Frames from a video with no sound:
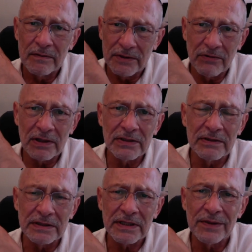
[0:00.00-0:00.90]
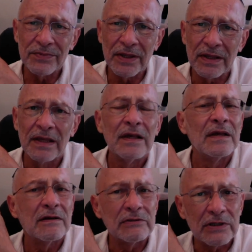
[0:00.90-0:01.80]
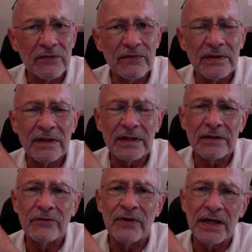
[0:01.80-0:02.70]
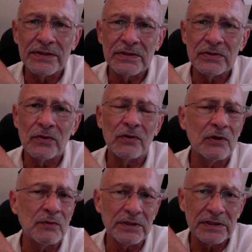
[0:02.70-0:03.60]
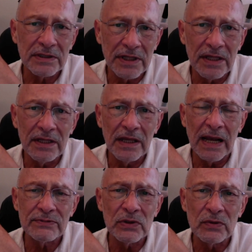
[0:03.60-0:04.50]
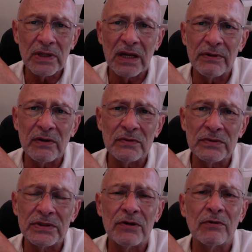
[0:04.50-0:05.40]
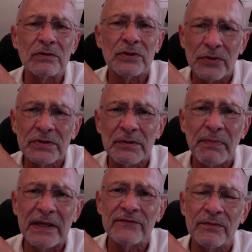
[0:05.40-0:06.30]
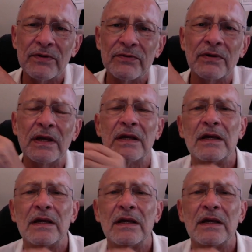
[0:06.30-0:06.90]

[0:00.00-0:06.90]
They're actually the same thing, which comes from the creation story, which is T, absolute time equal to 0. So there's a base from this, okay?